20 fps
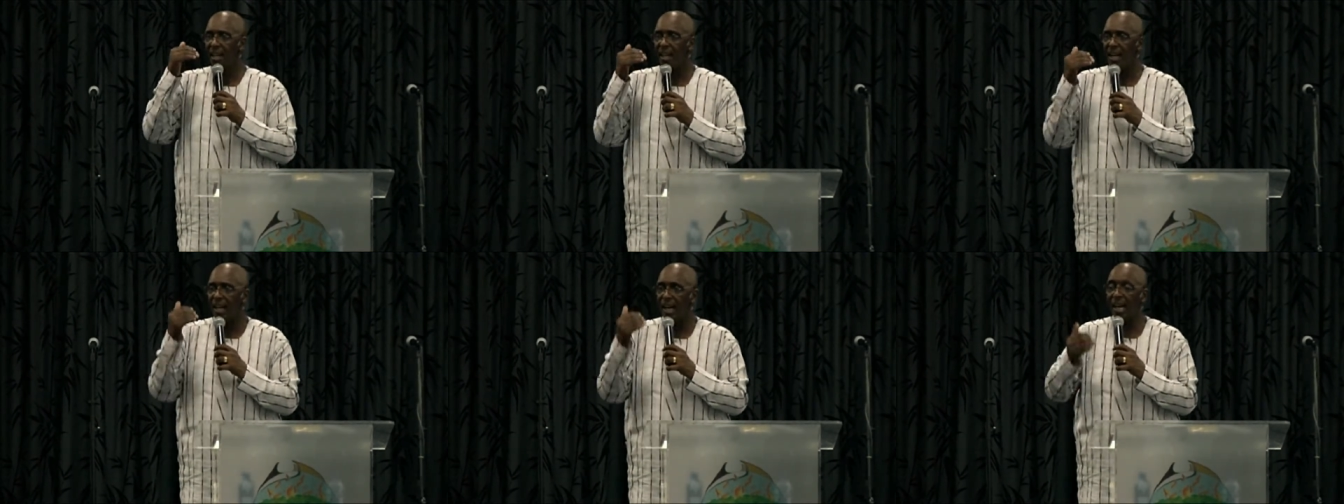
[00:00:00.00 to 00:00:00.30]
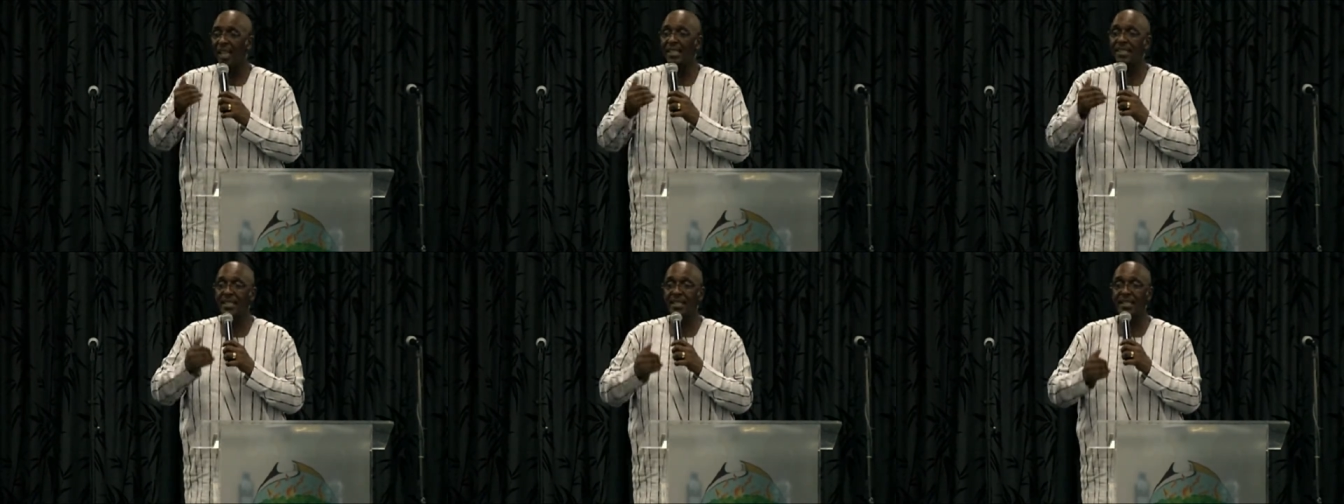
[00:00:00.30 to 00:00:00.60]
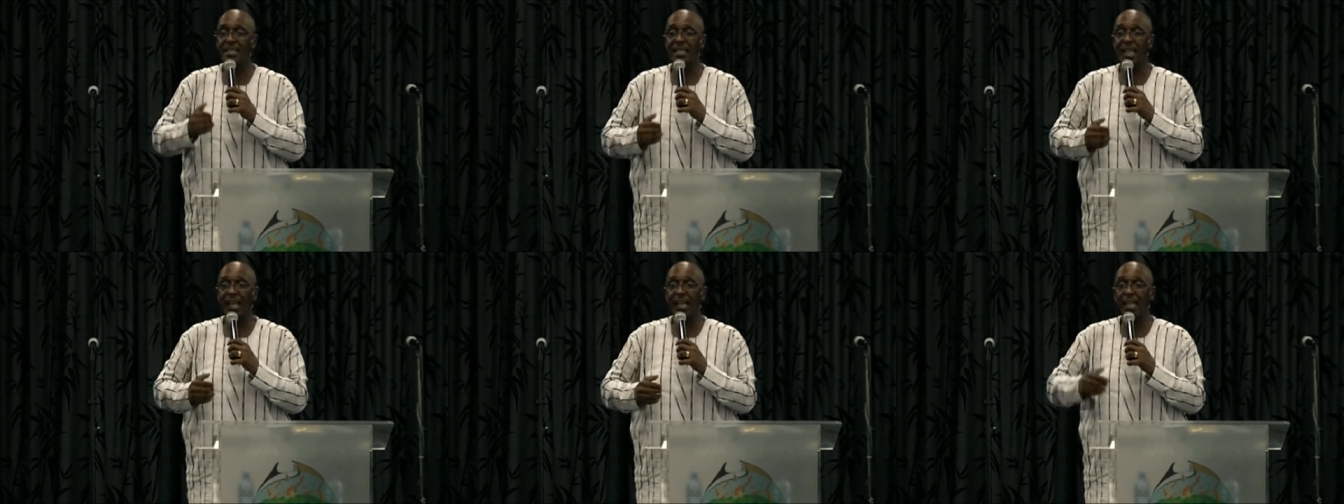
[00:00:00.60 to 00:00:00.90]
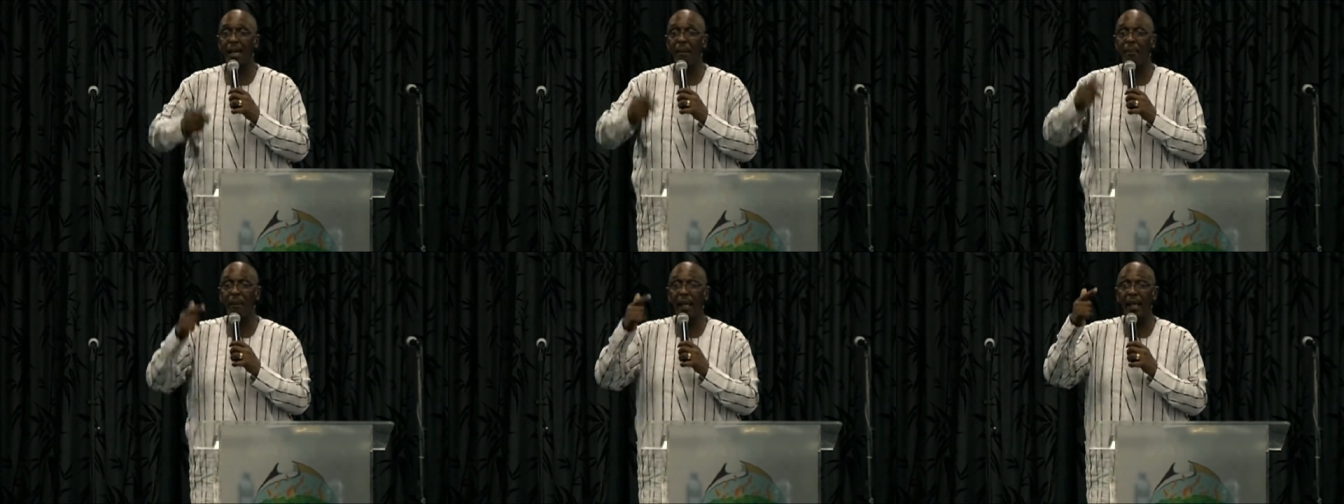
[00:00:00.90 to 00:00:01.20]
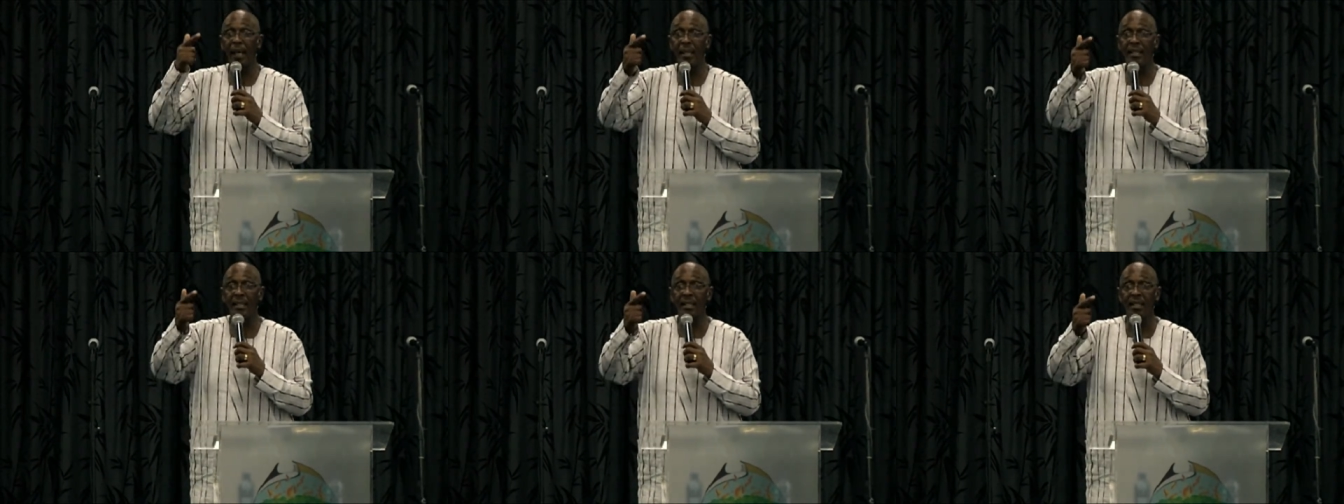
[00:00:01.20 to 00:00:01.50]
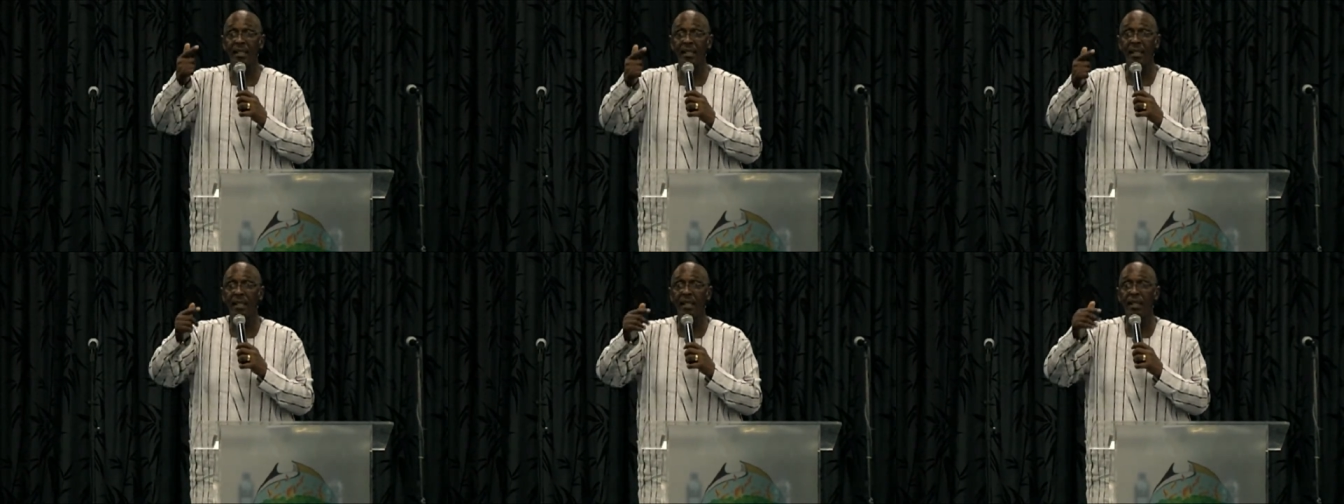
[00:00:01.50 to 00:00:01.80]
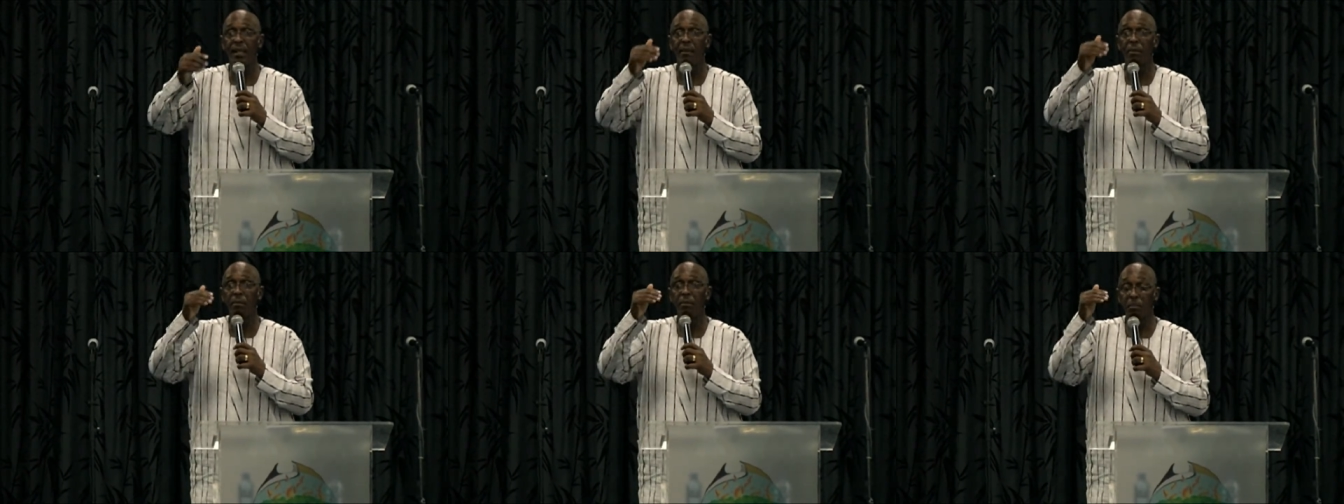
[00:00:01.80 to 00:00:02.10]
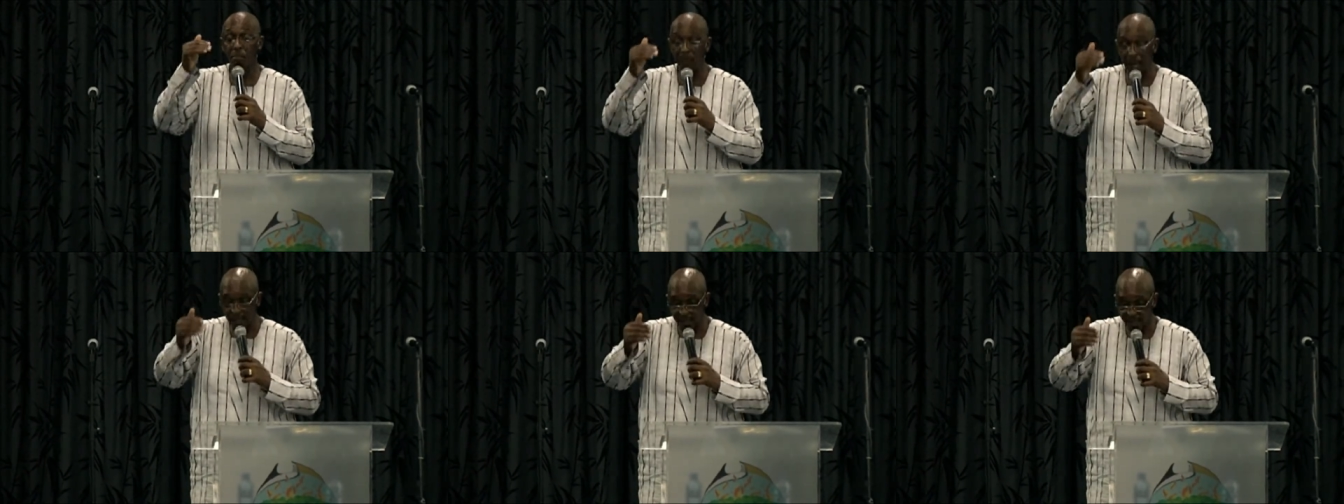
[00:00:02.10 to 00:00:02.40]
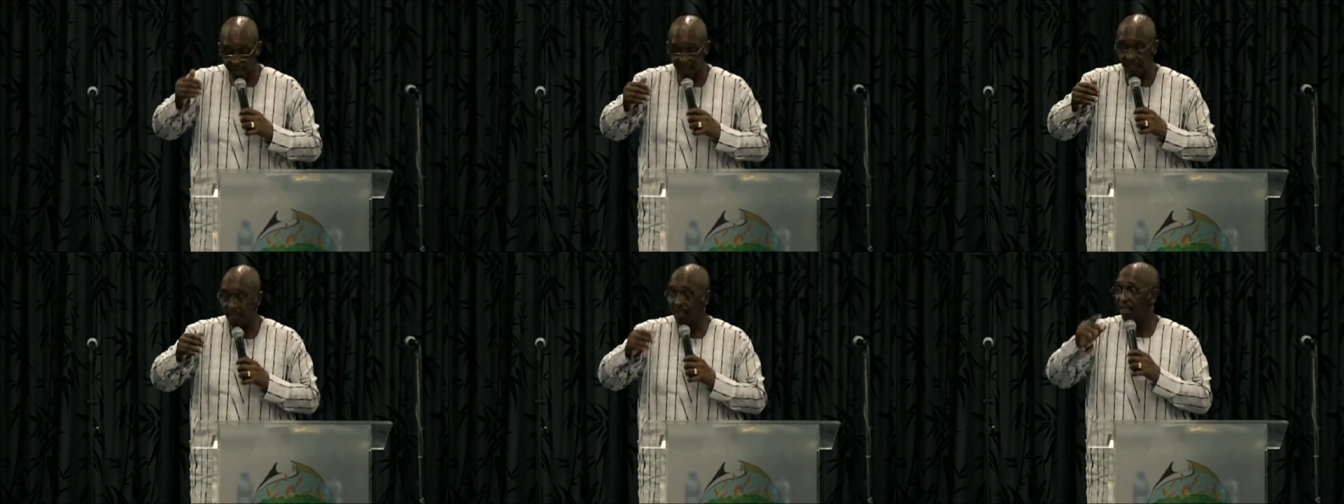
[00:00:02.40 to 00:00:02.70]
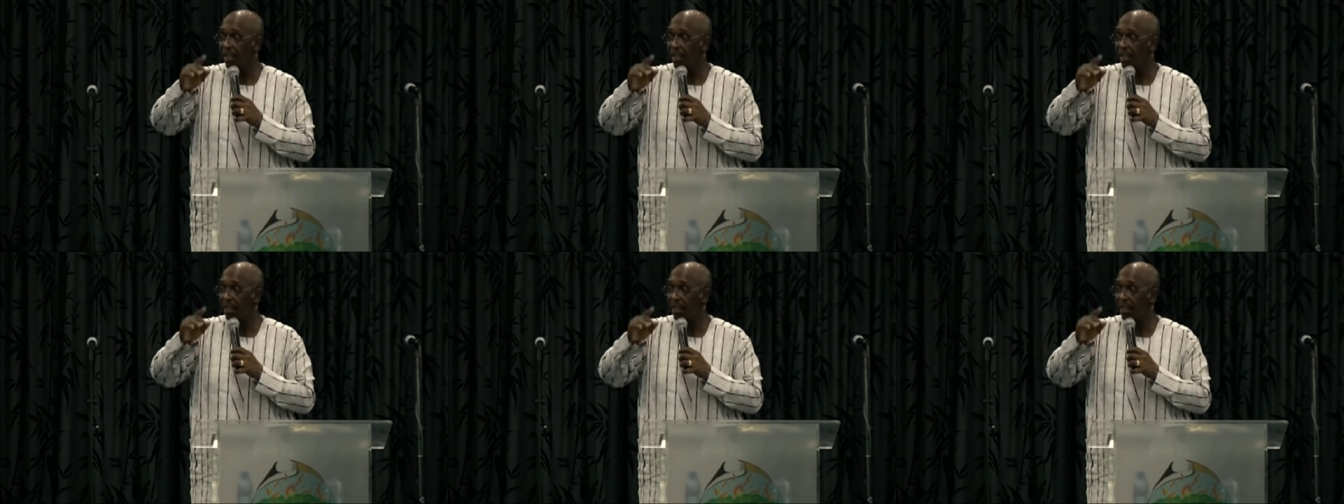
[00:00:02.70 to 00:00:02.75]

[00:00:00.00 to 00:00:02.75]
Hudson Taylor made, met